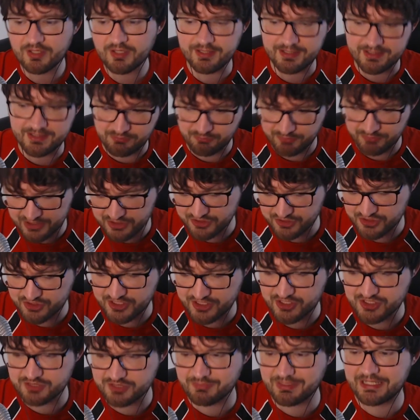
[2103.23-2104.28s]
Rangers have
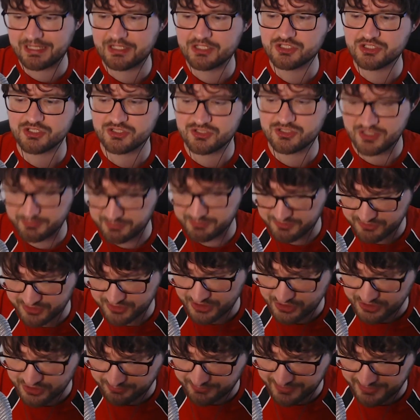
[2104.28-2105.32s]
changed their managers. Hibs have
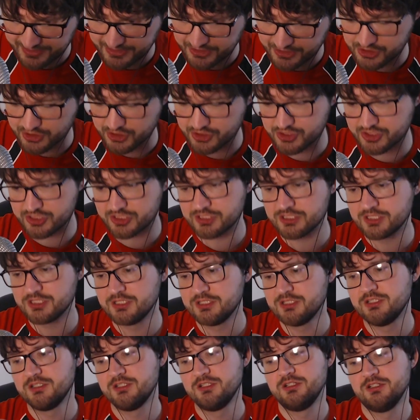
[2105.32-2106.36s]
changed their managers.
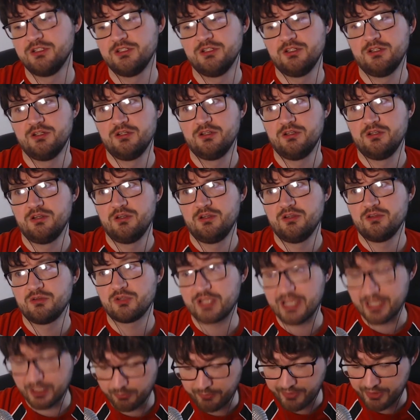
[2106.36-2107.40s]

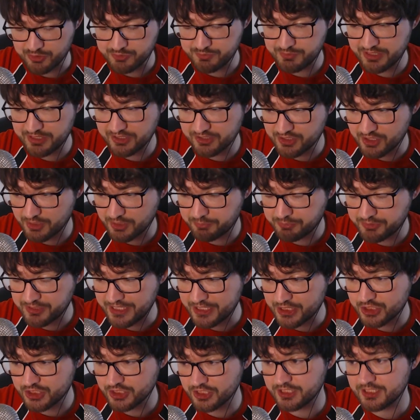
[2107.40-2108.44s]
Kettlewell's been under
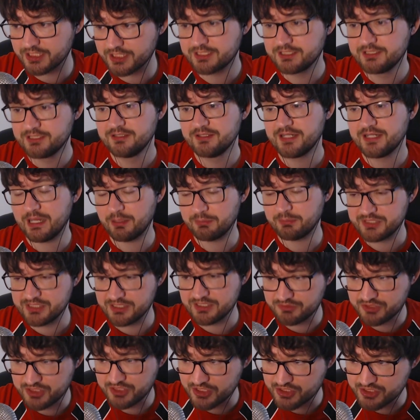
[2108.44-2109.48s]
pressure. Aberdeen
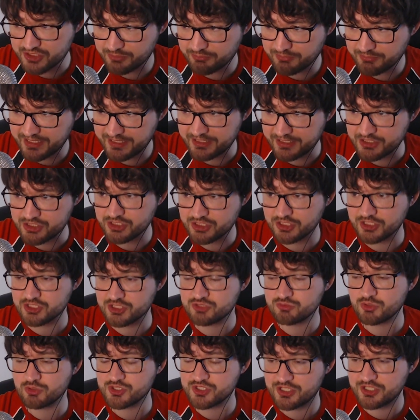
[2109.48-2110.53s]
have changed their
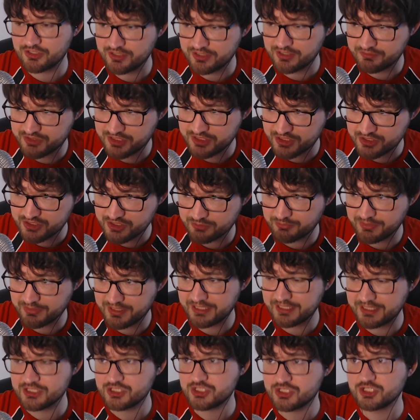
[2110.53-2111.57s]
managers. Ross County have changed their
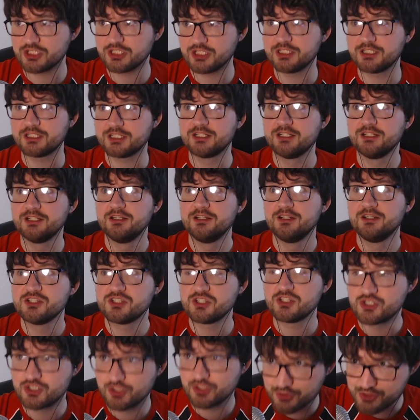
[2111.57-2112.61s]
manager.
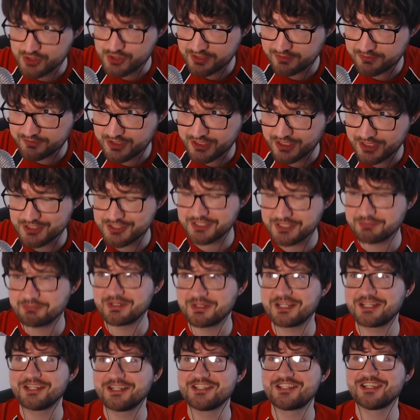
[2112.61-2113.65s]
St Johnstone have changed their
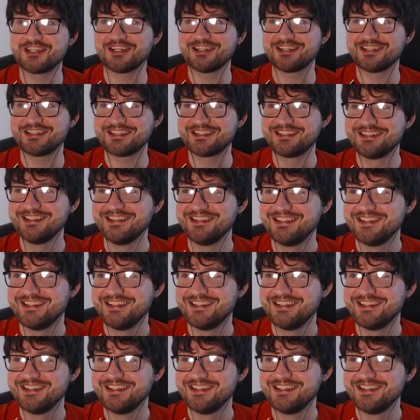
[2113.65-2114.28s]
manager.